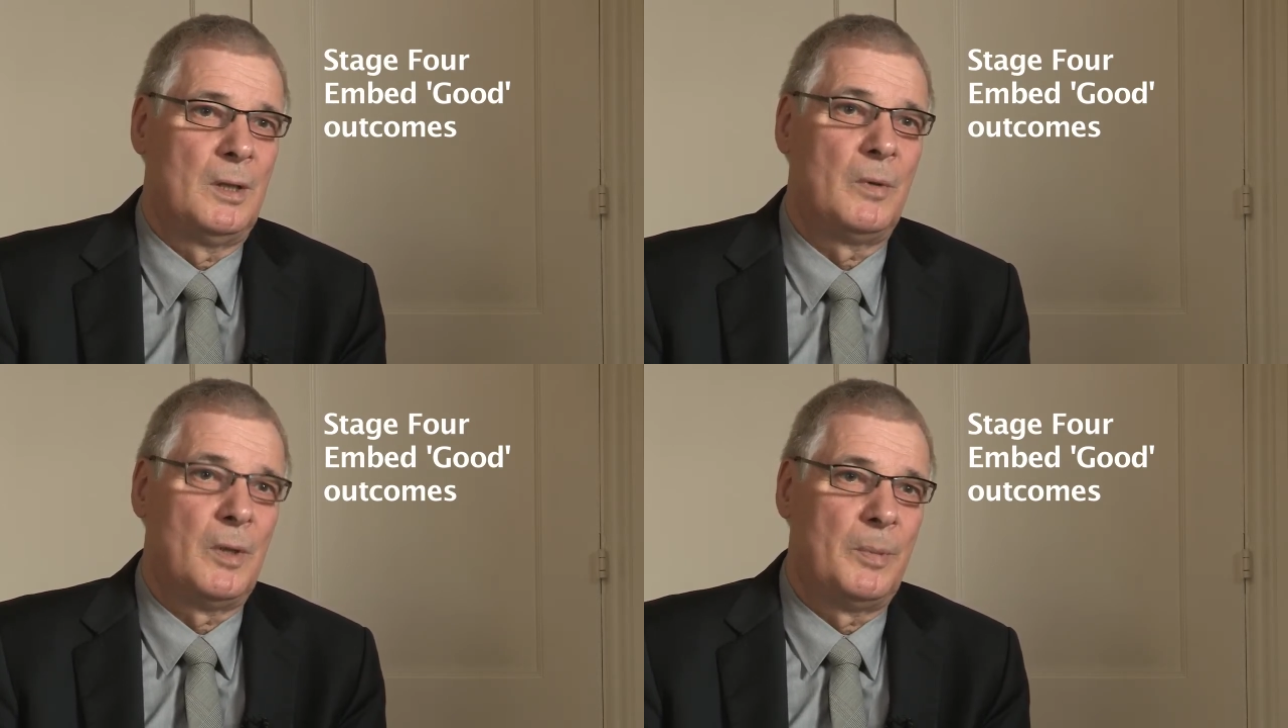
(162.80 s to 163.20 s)

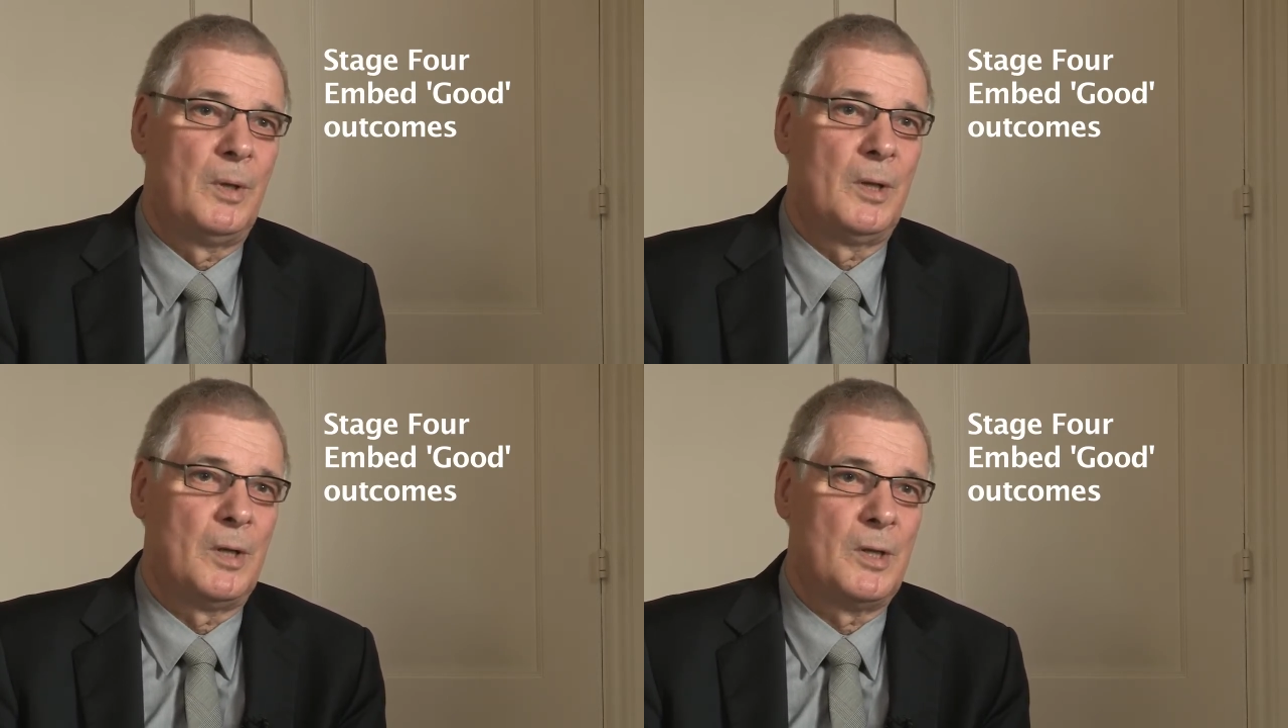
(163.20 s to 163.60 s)
whether
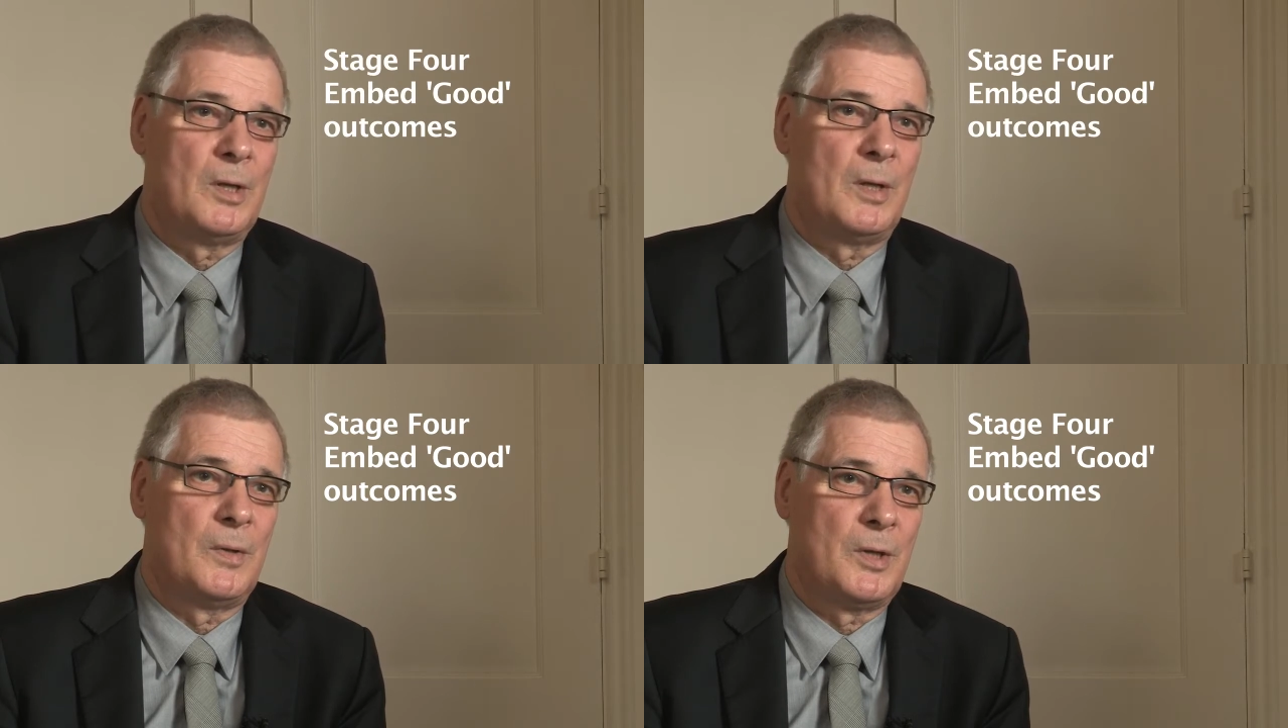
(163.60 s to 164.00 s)
progress is
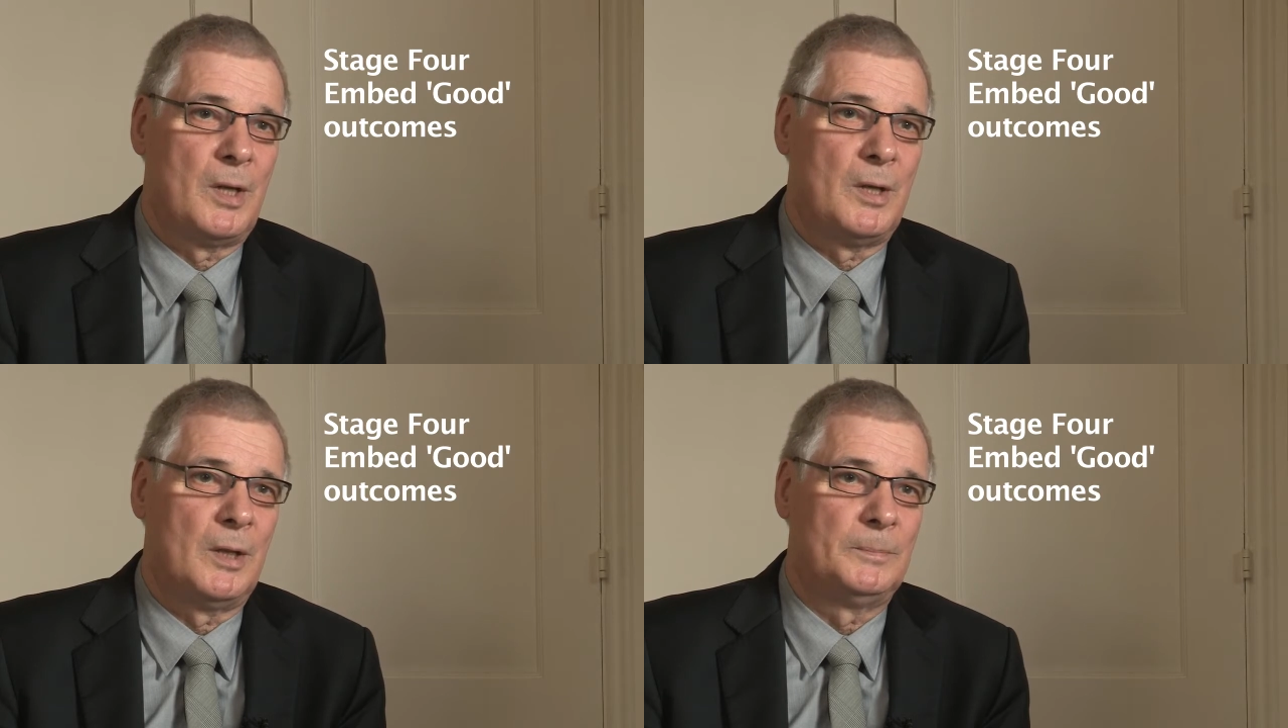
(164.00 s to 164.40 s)

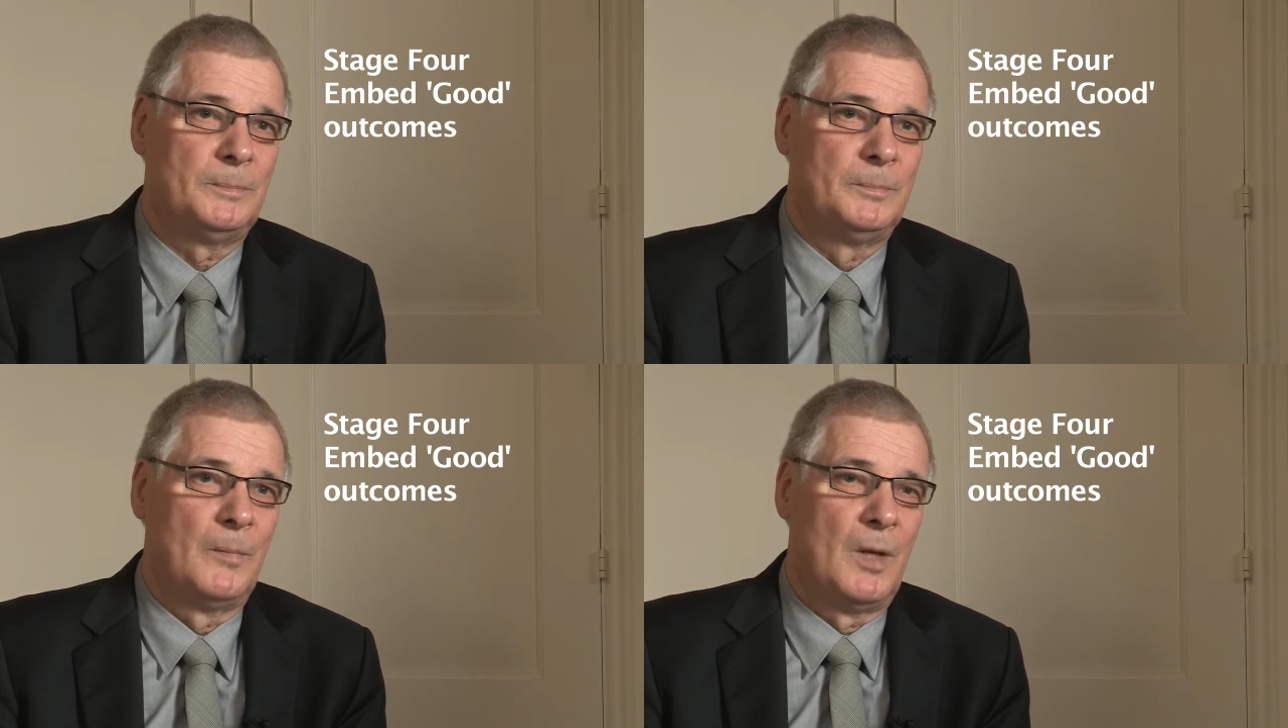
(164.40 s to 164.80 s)
outstanding.
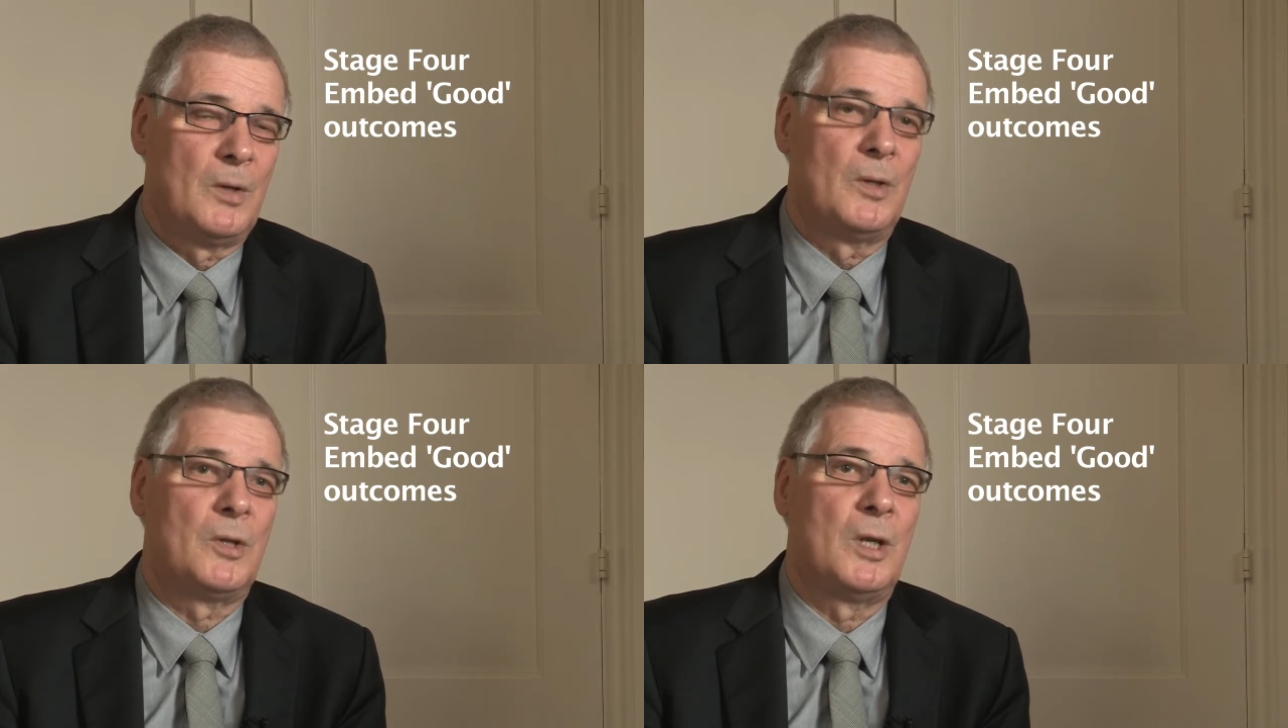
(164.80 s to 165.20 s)

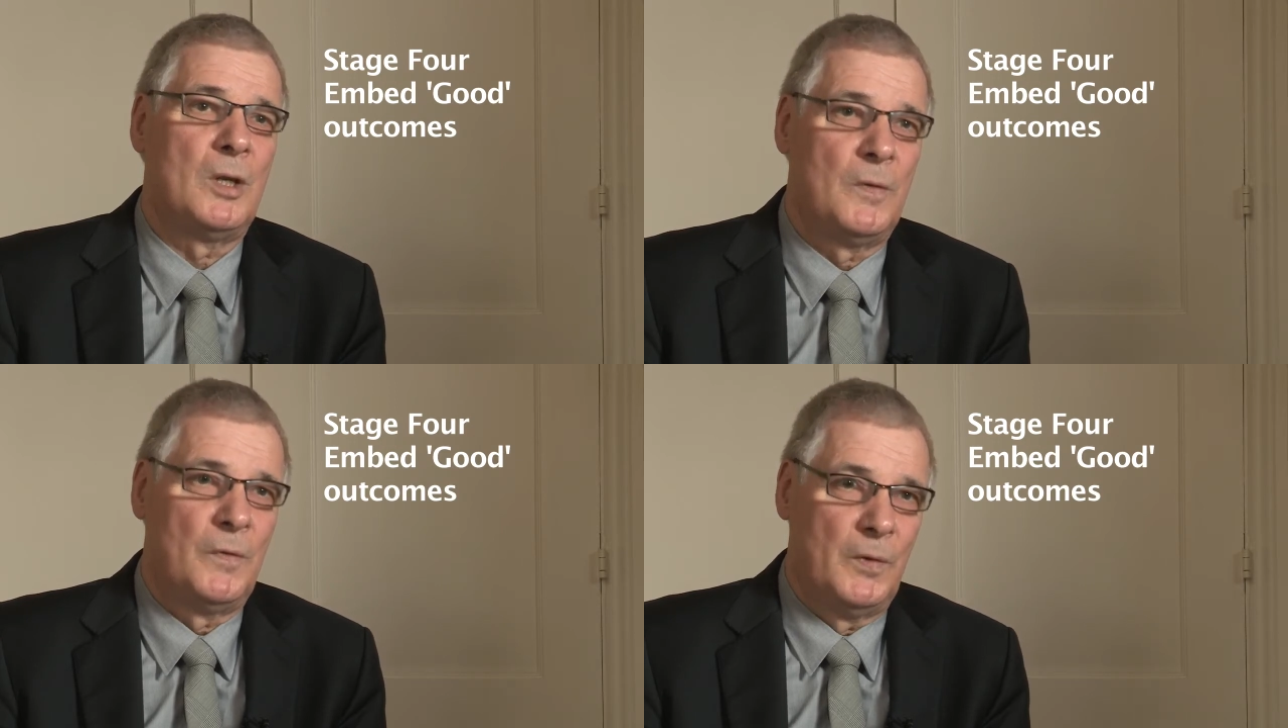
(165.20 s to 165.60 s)
So at
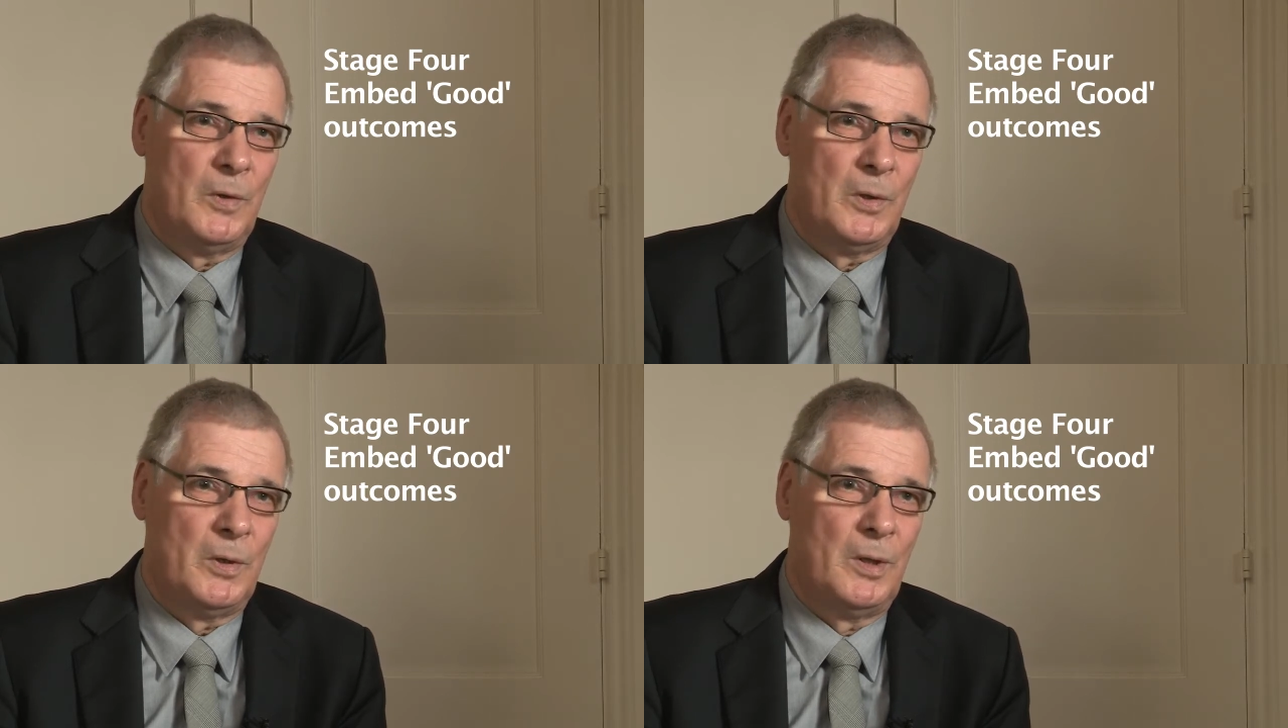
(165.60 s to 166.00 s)
stage
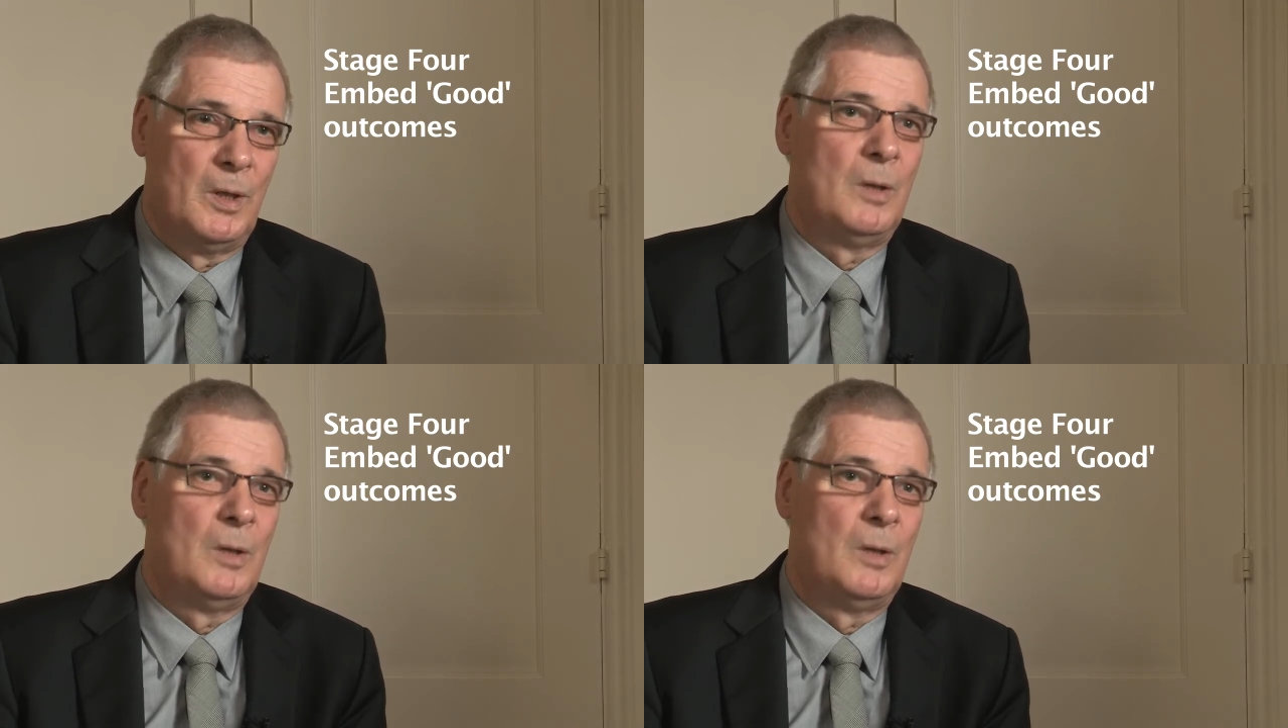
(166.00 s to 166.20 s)
4